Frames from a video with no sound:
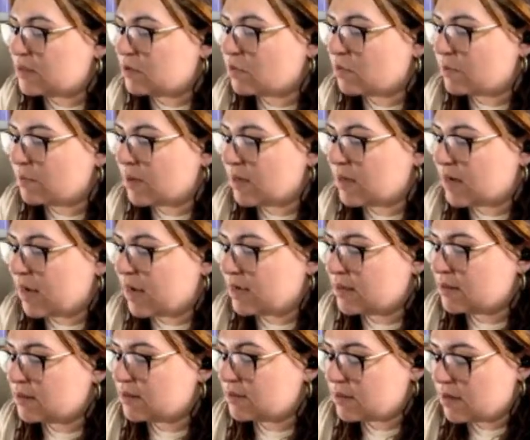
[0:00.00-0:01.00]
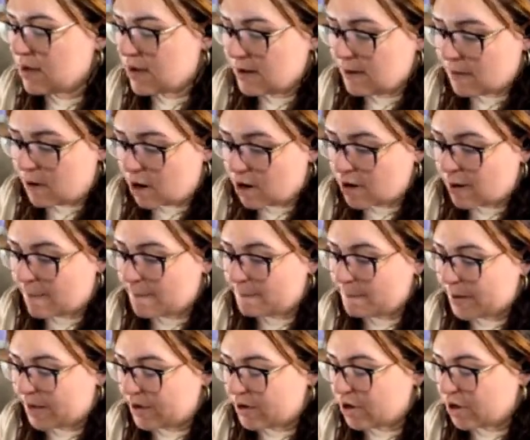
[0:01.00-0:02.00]
It would be nice. On a
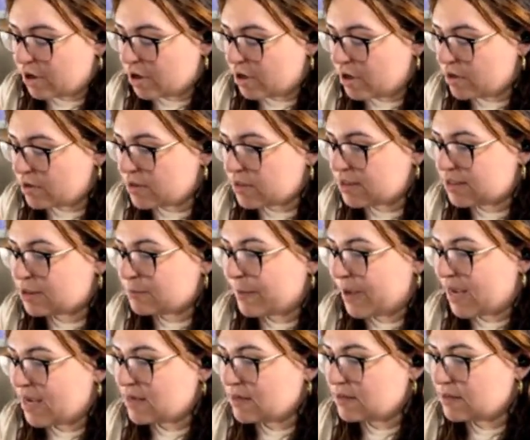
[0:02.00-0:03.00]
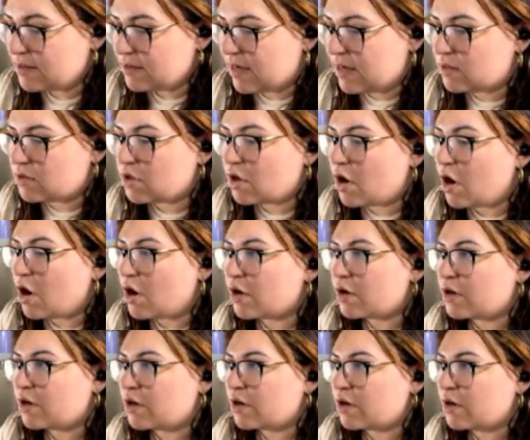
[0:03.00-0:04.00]
bigger space, it's
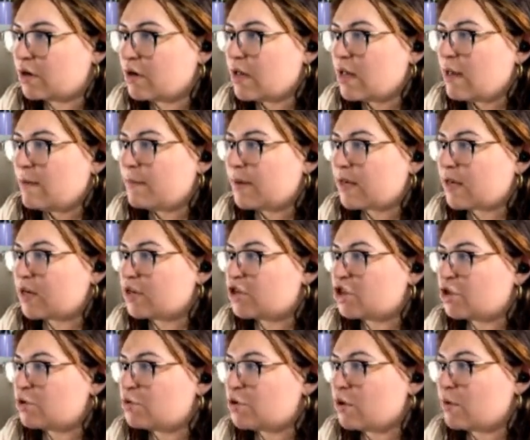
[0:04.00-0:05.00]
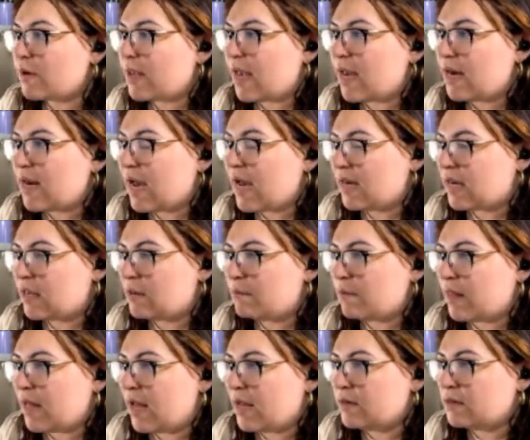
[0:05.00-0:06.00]
harder because you don't get any
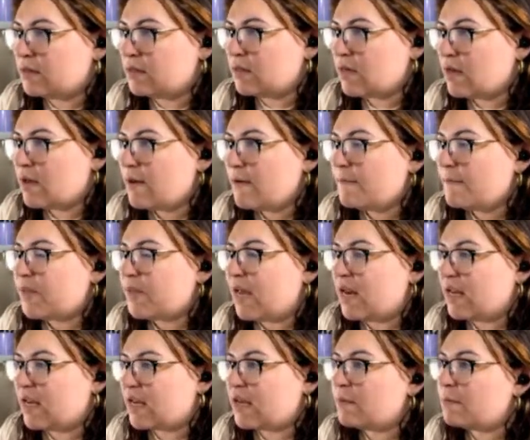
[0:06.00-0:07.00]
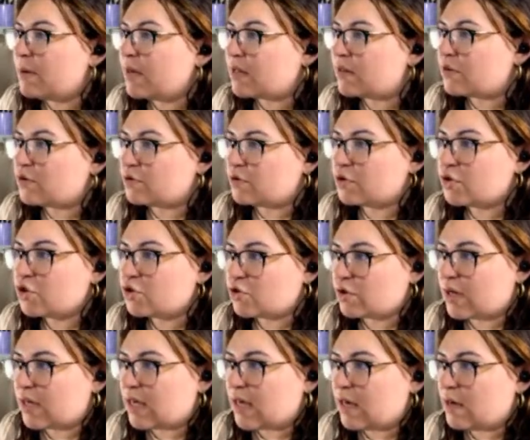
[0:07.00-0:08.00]
blend, and it can be a little
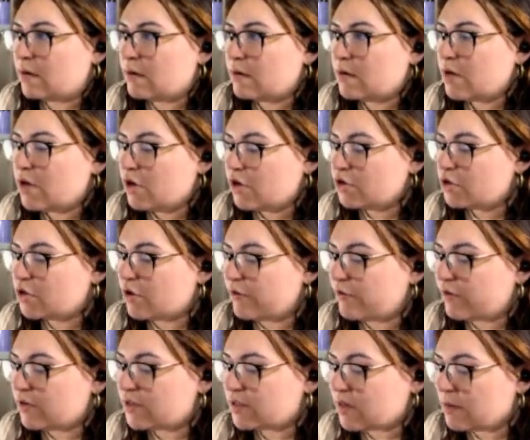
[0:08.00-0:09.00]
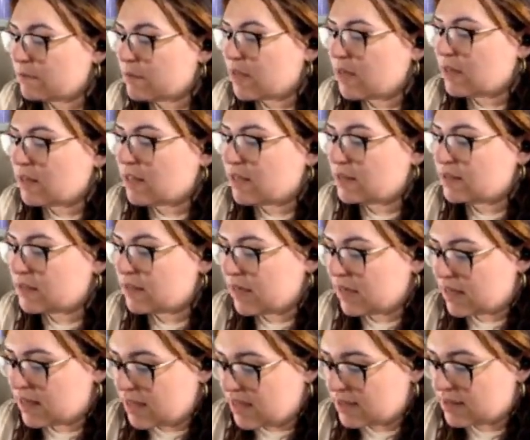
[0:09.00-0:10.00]
streaky. So for something that's
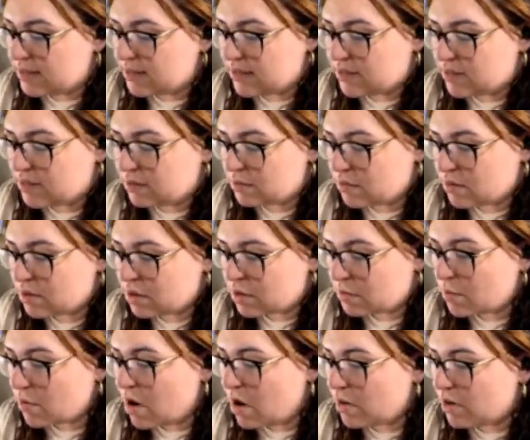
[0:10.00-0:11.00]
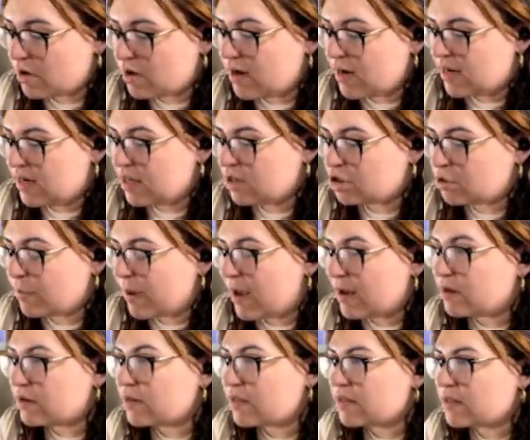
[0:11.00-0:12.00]
like this, it's smaller and each
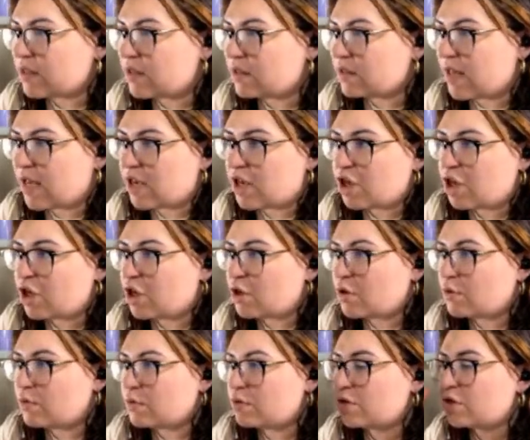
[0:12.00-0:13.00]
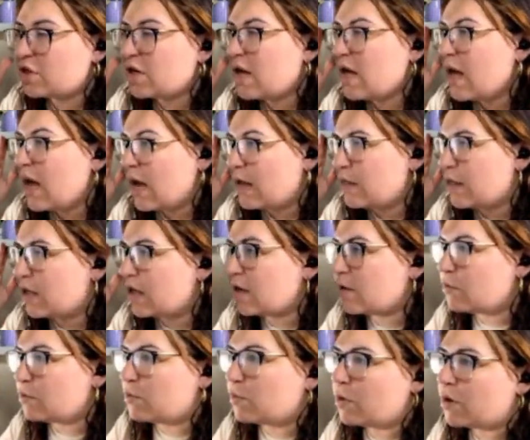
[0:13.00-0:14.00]
petal isn't like huge, I think
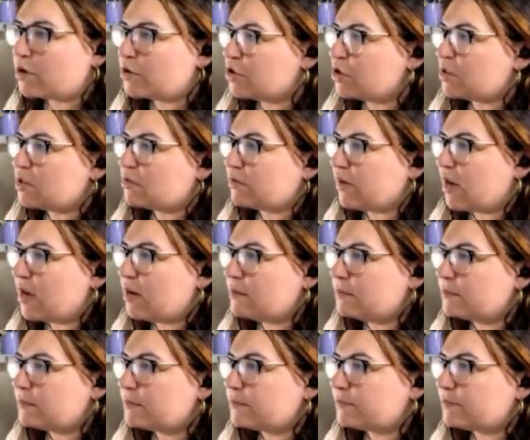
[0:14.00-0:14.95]
it would work just fine.